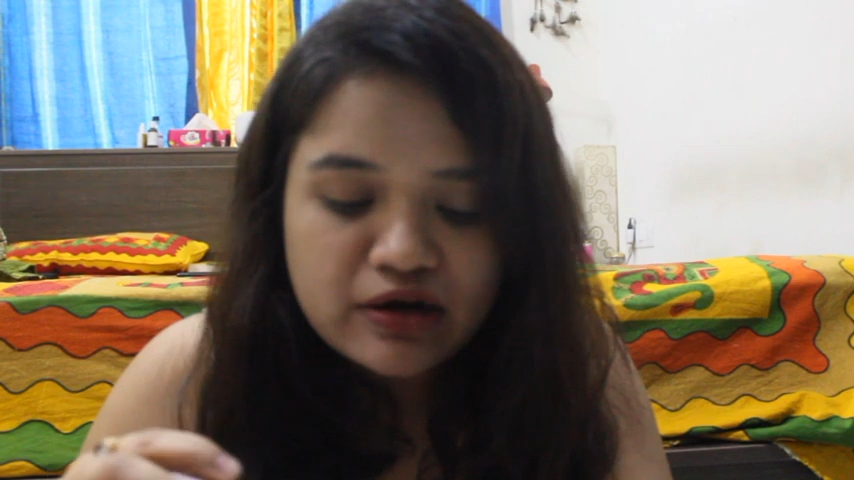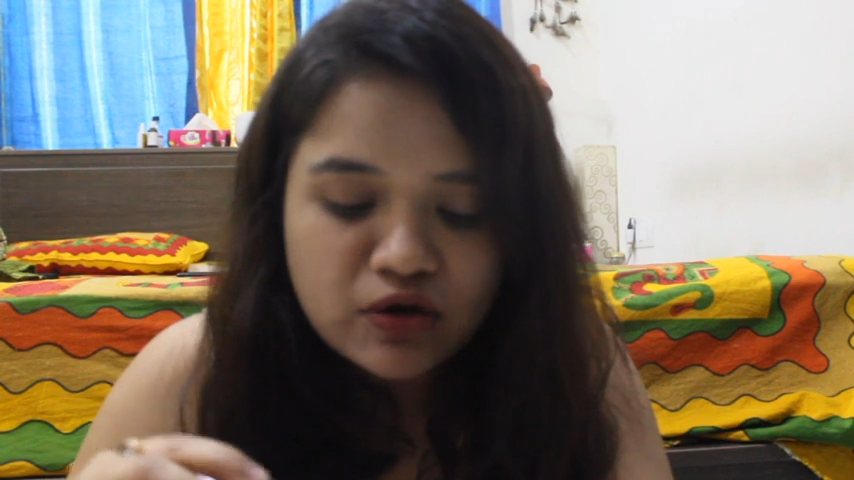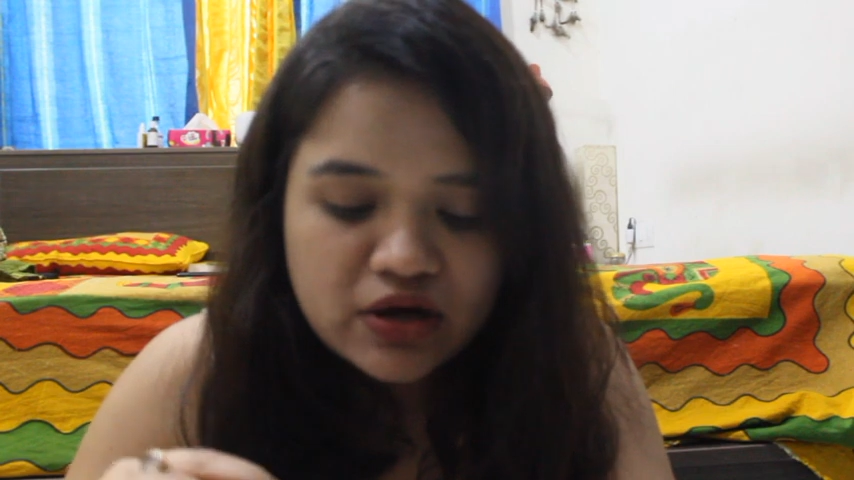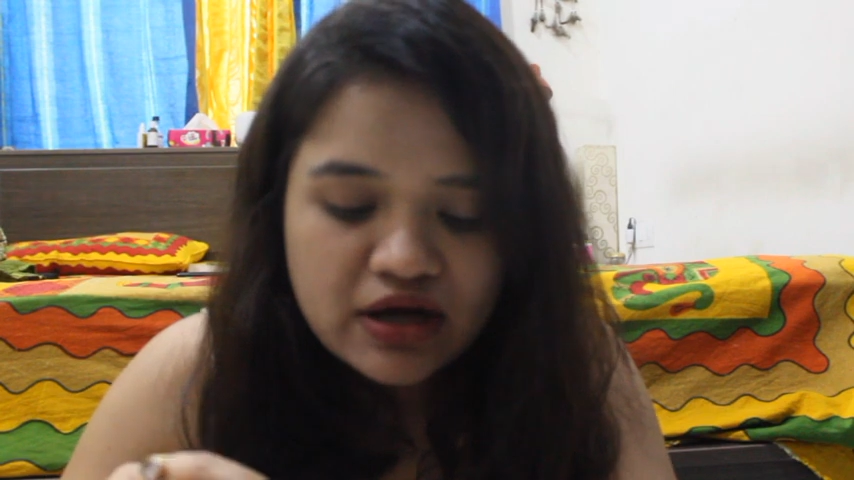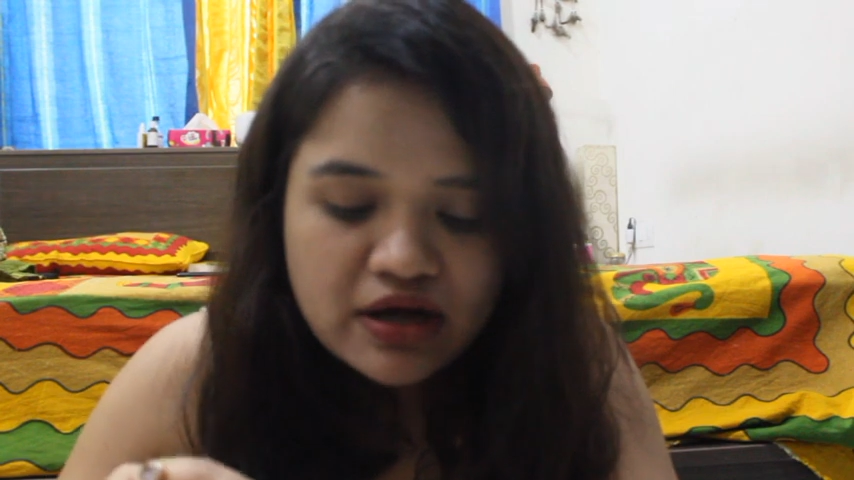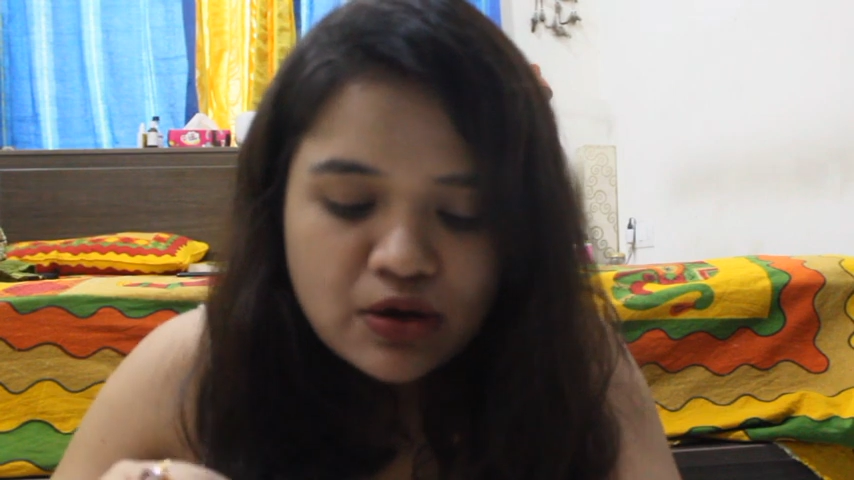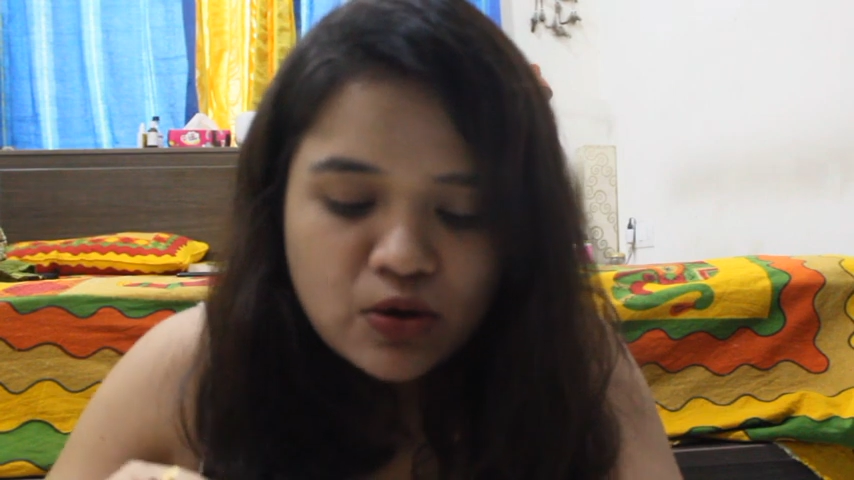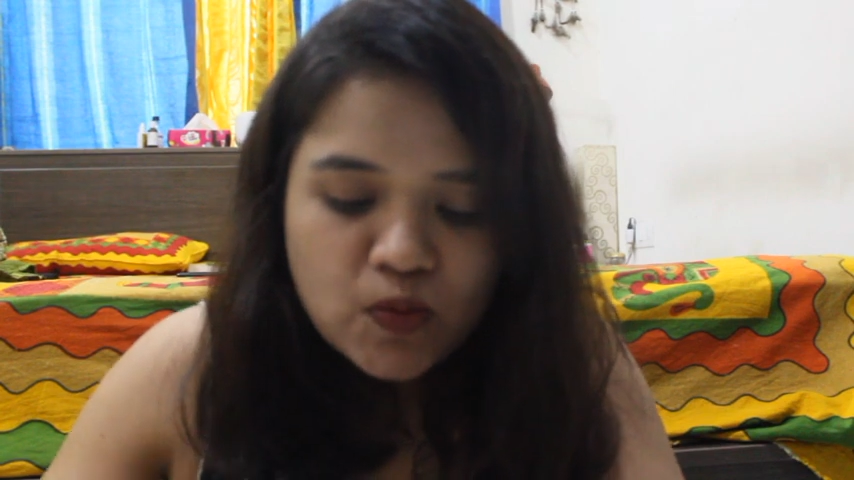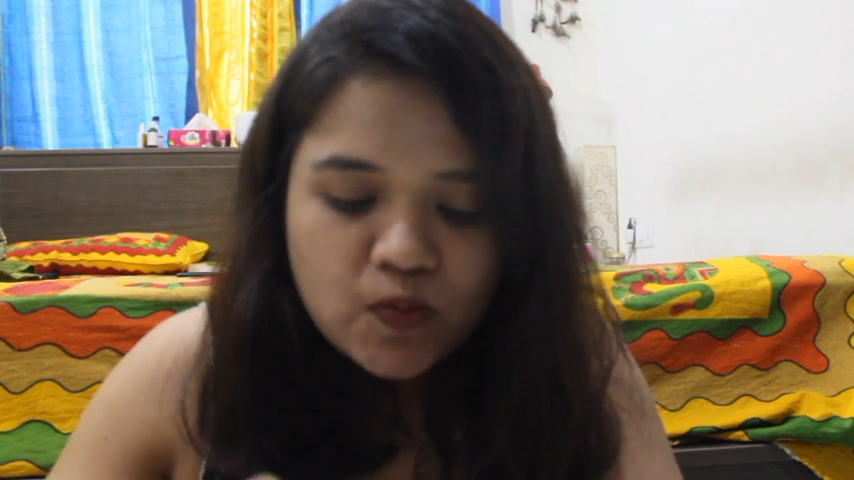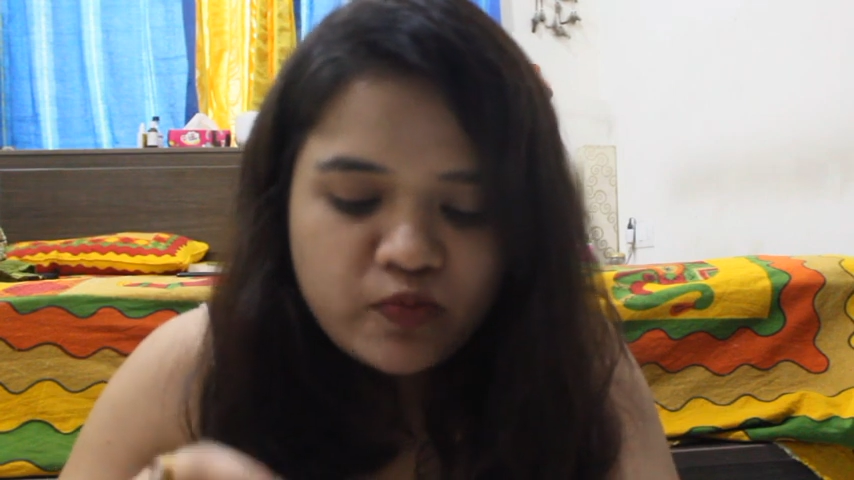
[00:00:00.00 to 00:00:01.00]
look,
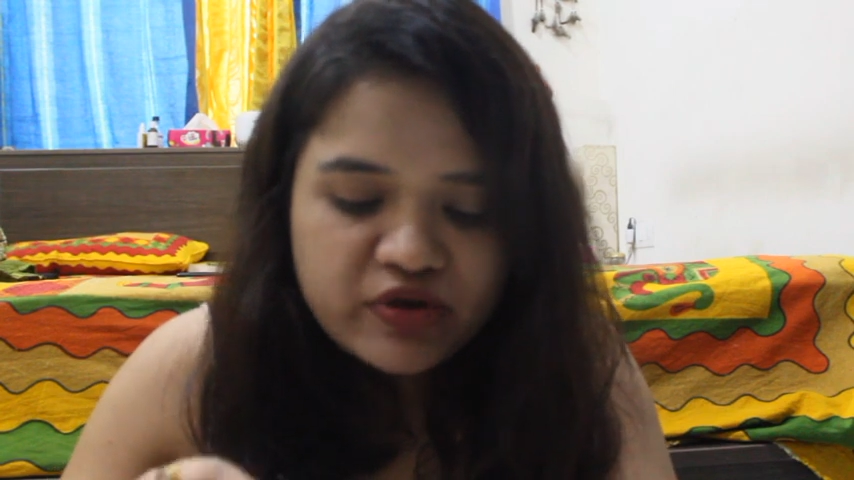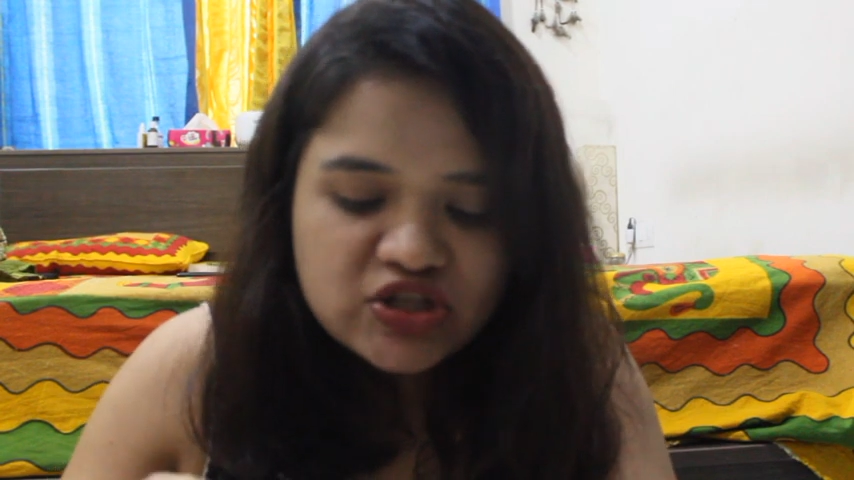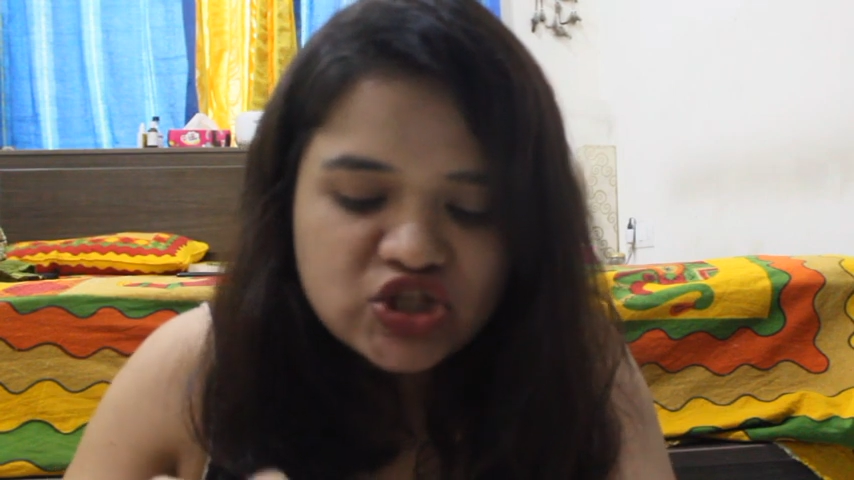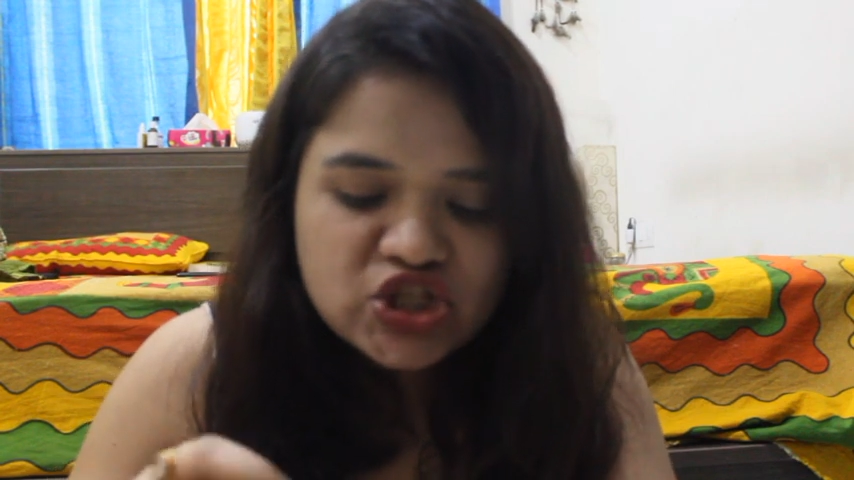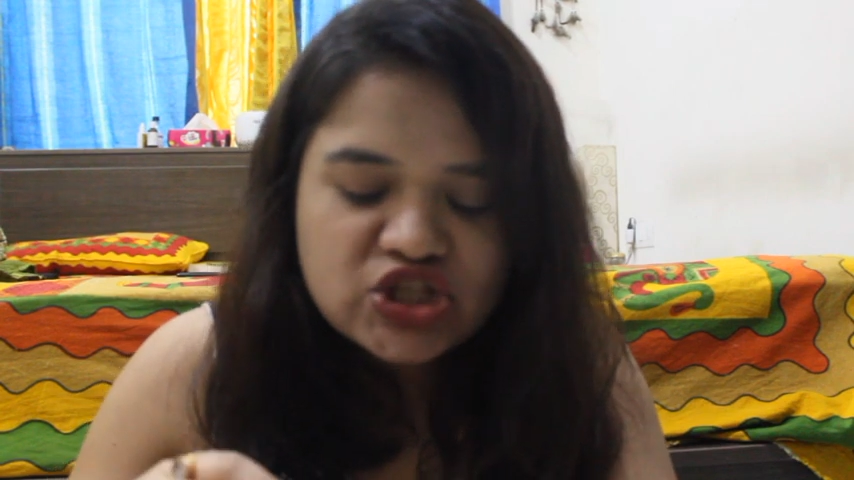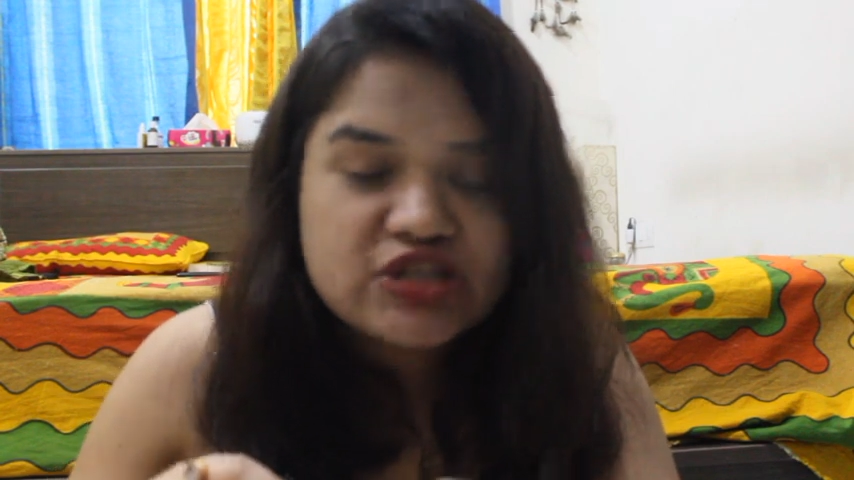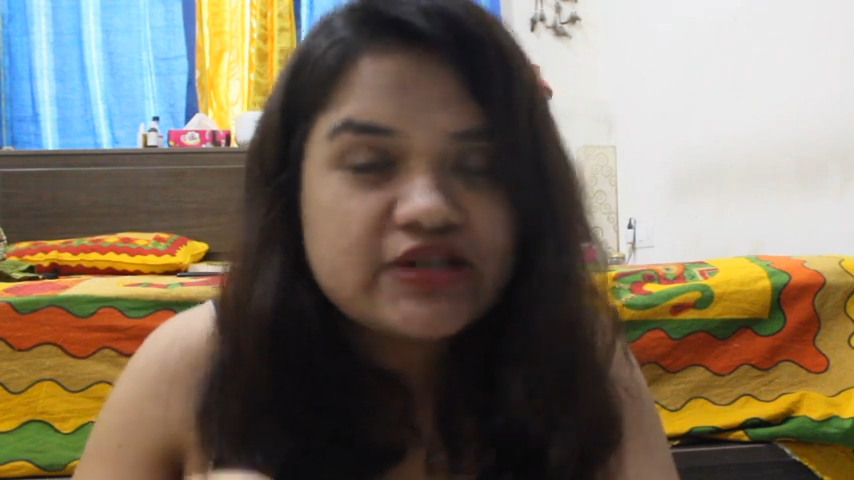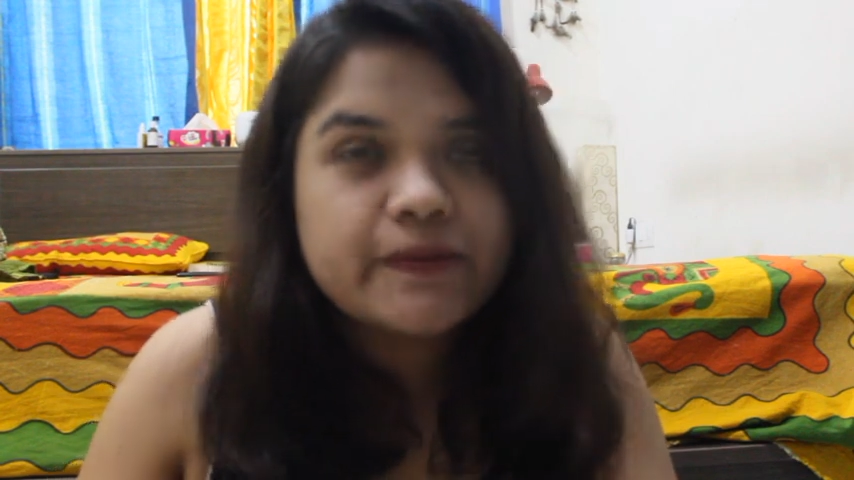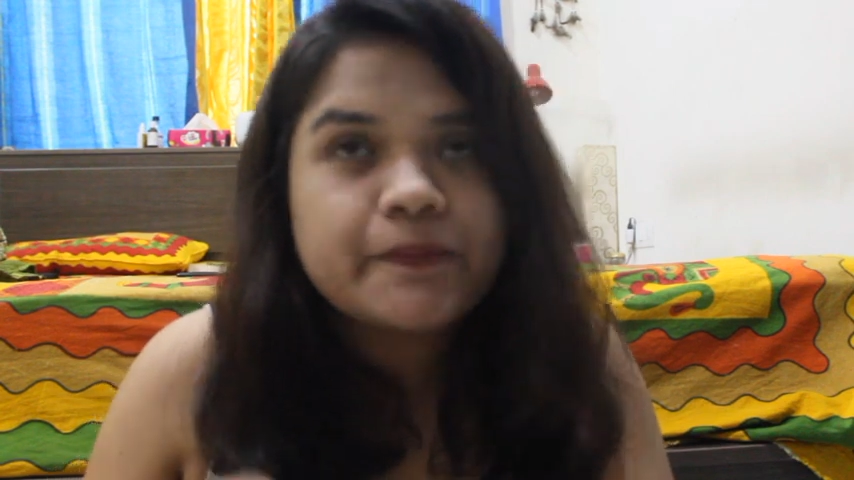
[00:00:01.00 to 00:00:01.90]
which